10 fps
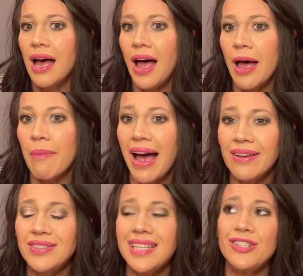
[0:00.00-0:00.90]
um,
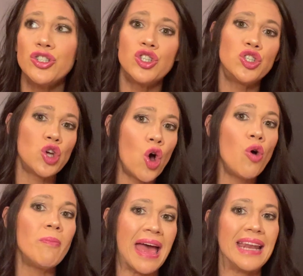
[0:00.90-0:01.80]
I've seen so
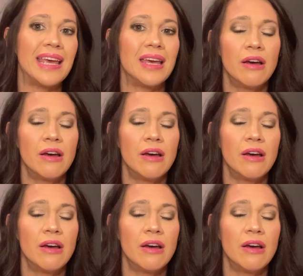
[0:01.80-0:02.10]
many